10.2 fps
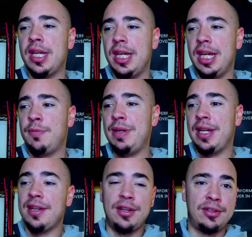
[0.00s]
It's
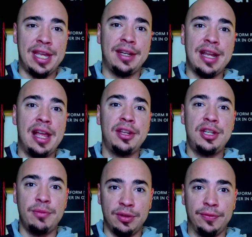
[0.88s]
because their technology
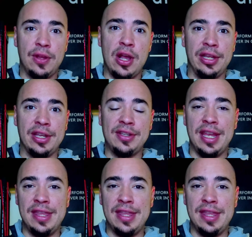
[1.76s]
was flawless and they